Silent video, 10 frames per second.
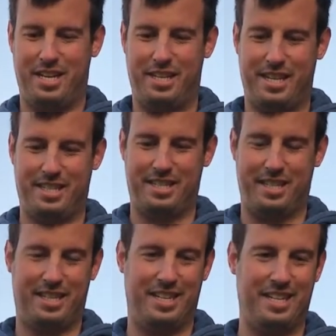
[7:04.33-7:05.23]
That's
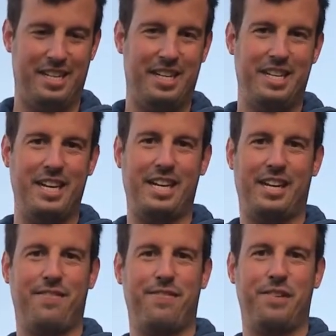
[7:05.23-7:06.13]
yeah,
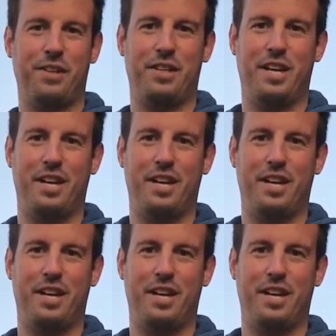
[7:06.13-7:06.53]
give good